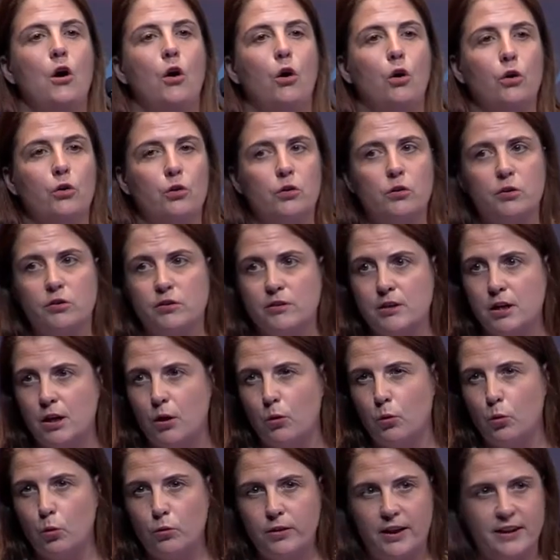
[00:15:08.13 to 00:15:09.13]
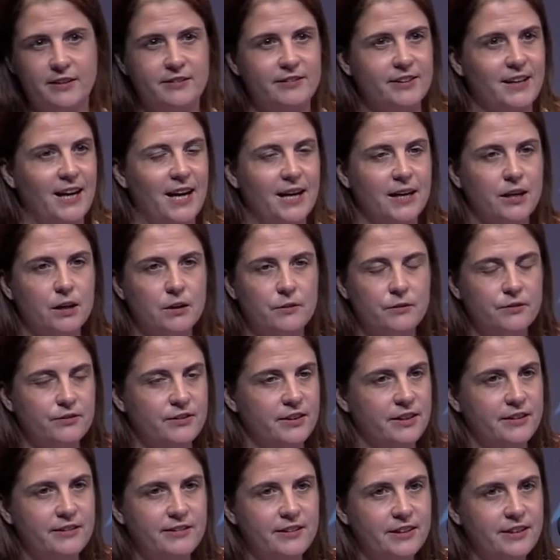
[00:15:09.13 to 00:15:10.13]
on you know all that scanning of
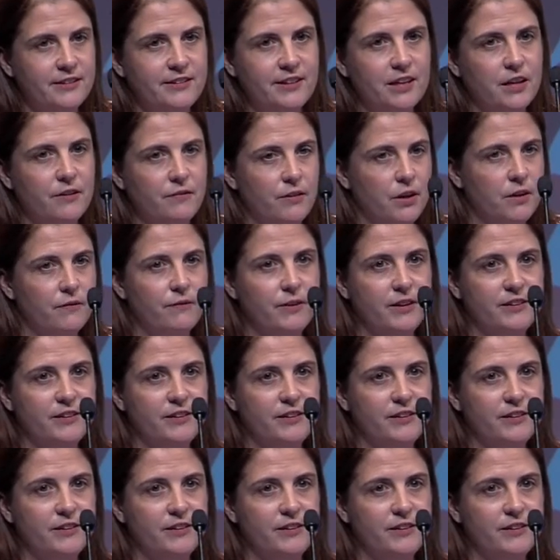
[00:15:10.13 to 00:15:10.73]
CCTV